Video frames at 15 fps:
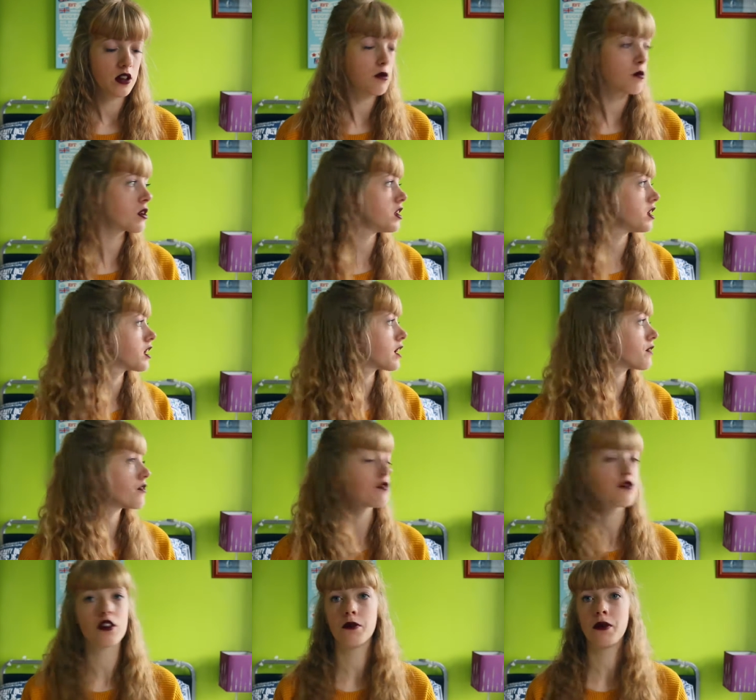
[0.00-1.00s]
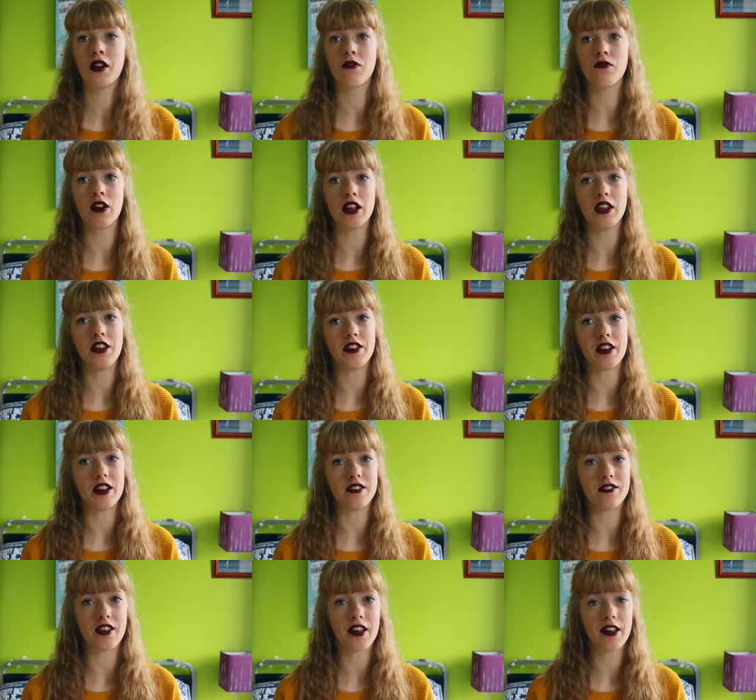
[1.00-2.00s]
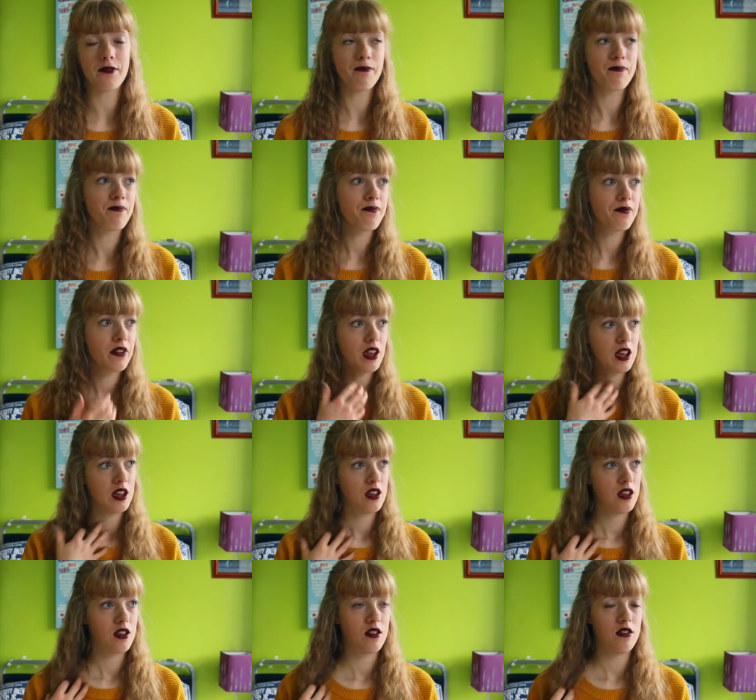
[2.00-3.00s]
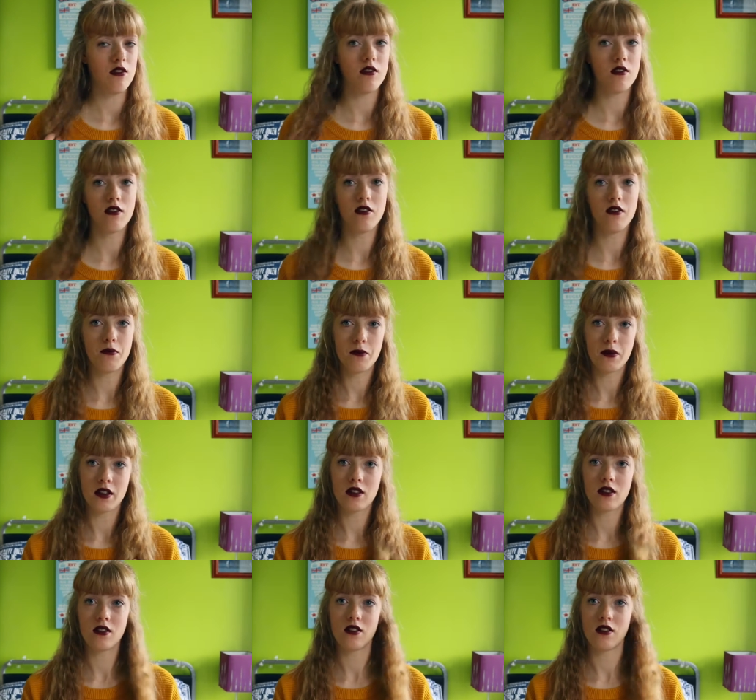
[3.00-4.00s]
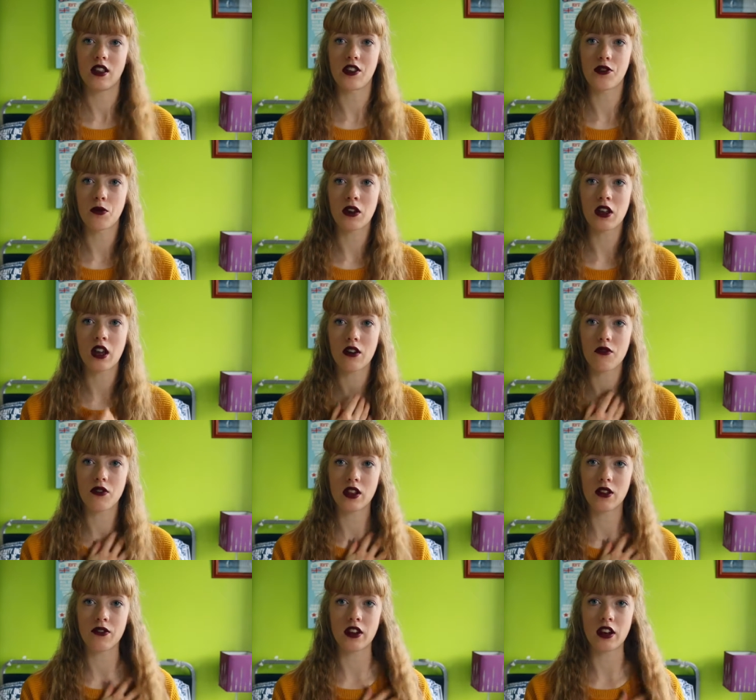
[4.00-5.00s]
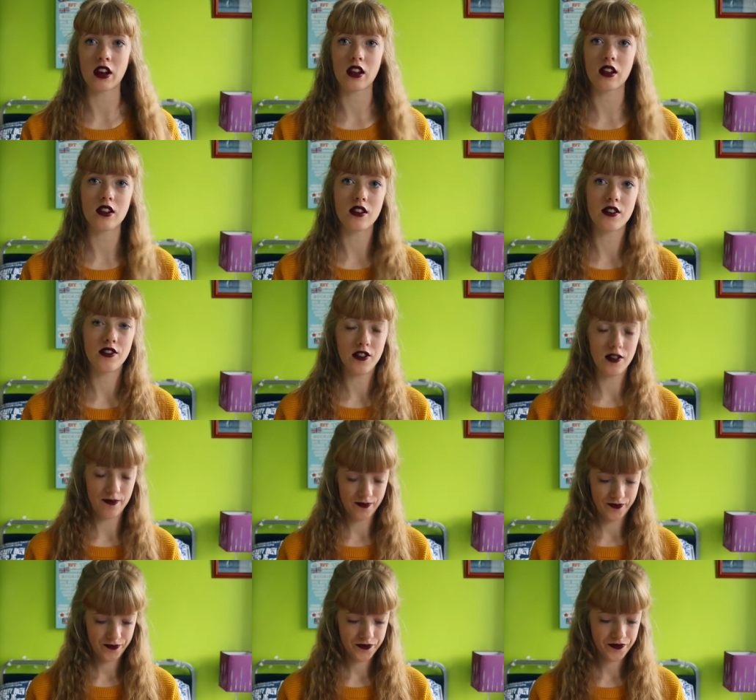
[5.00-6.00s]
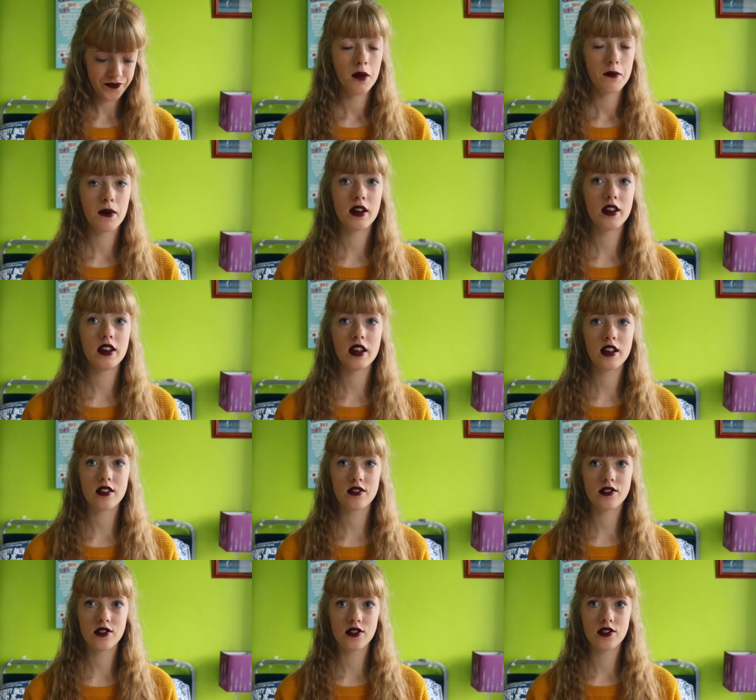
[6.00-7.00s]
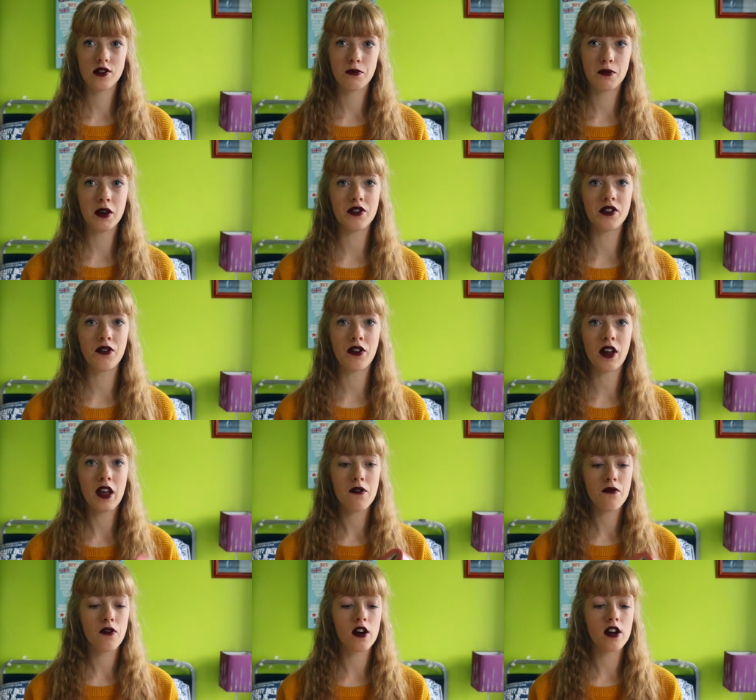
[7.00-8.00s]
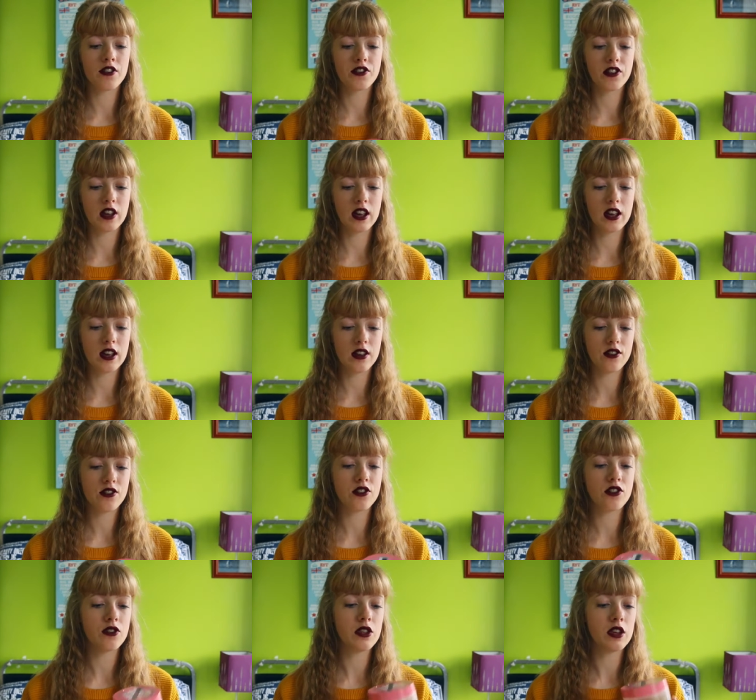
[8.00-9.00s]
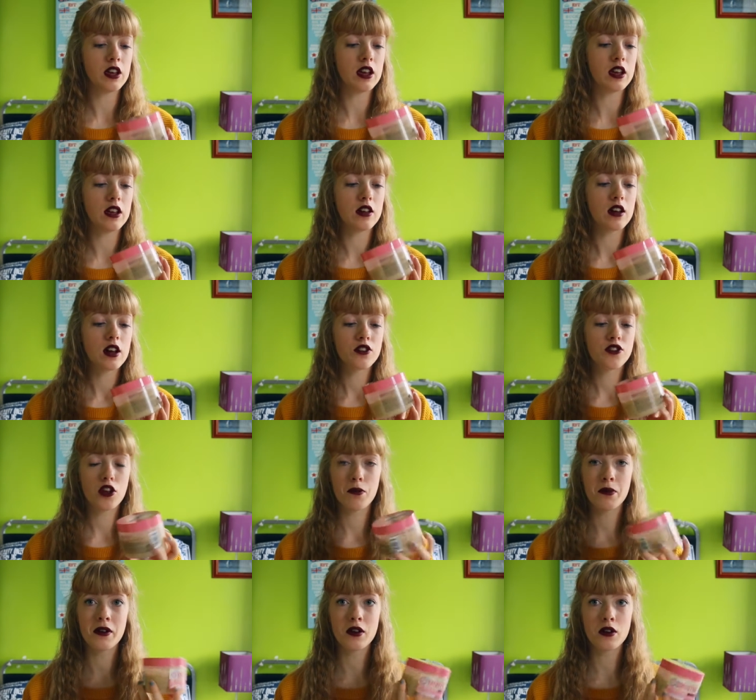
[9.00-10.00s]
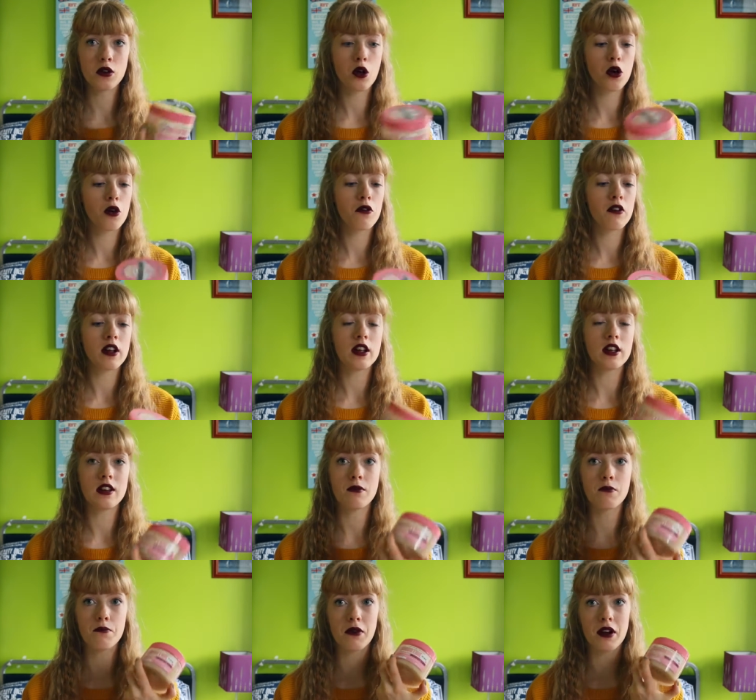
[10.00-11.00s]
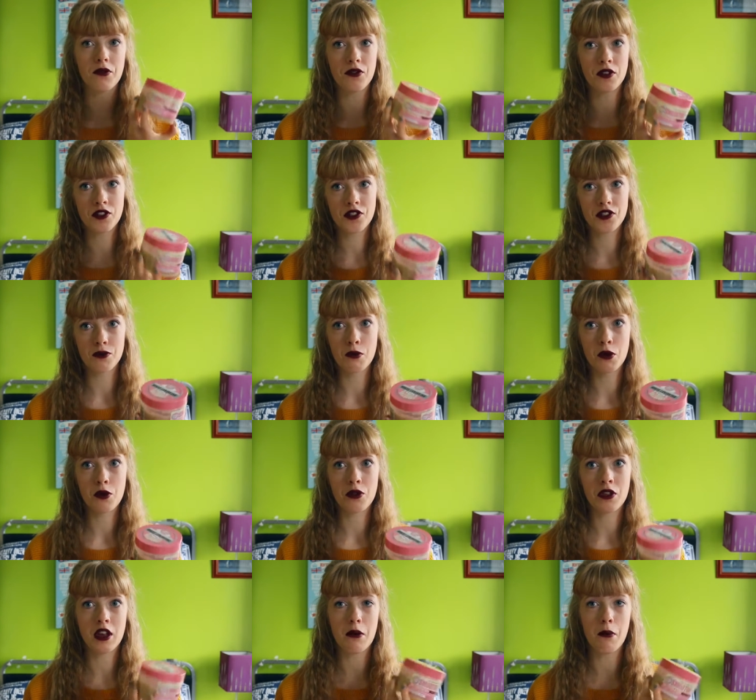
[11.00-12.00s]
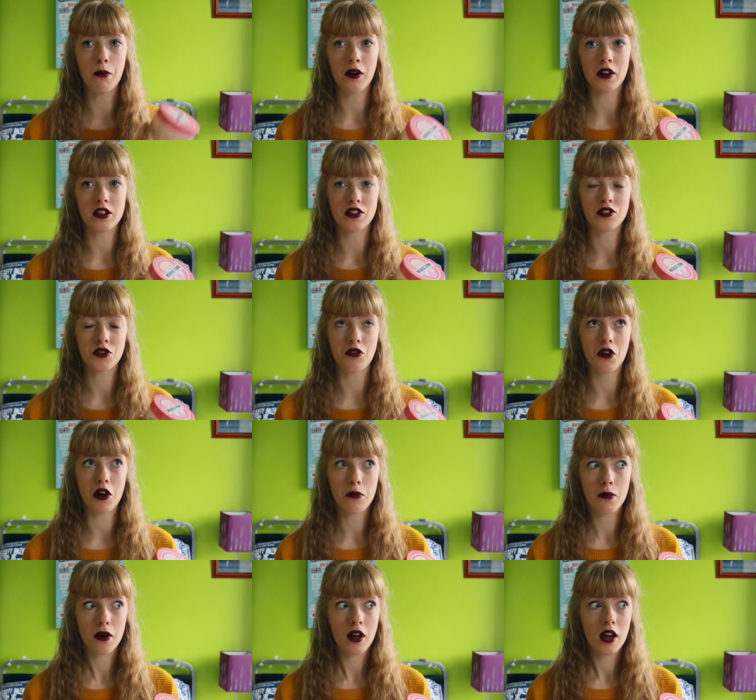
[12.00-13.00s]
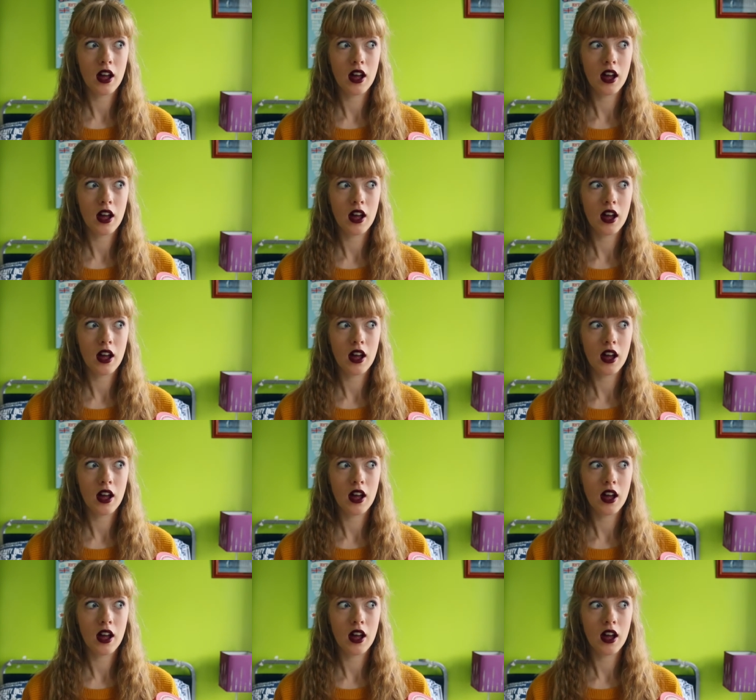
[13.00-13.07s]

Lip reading: What you get for filming on rainy days, eh? But that's what you get for living in England. My next beauty favourite is the Soap and Glory Breakfast Smoothie Body Scrub.